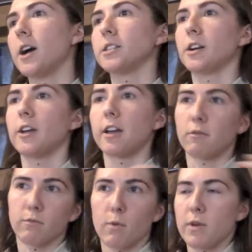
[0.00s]
bugs,
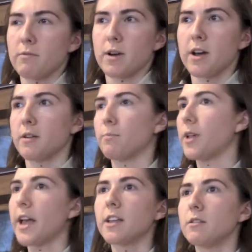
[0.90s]
or we
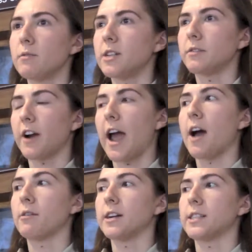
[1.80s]
would play in the woods
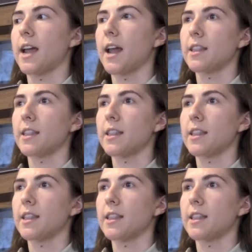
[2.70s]
for hours,